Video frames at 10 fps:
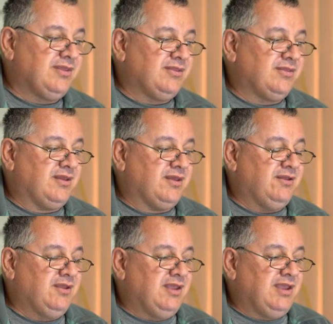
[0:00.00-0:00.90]

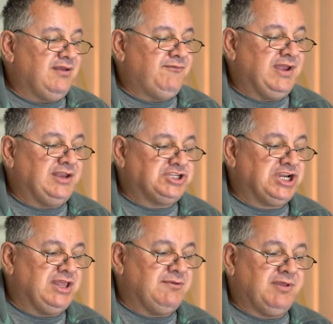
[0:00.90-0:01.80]
So
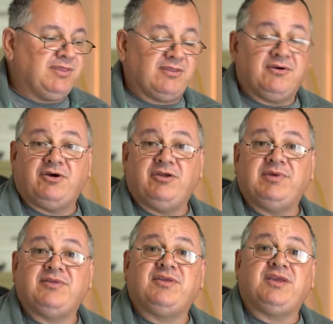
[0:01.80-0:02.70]
eventually with time,
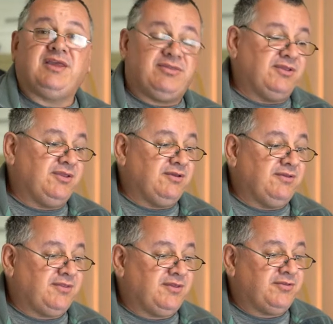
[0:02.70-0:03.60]
as you get to
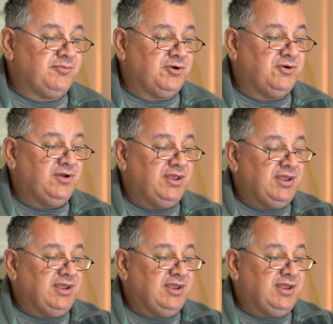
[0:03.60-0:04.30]
use this more,